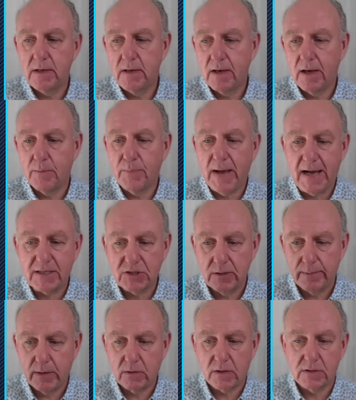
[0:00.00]
and passionate
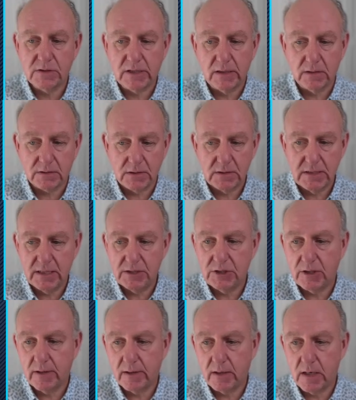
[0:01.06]
about their skills in
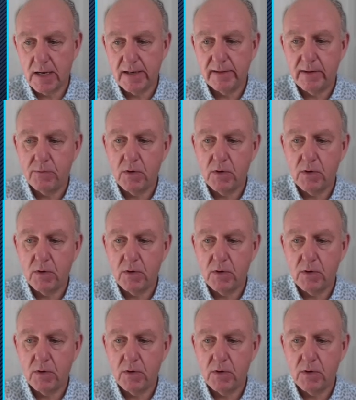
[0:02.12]
teaching online. They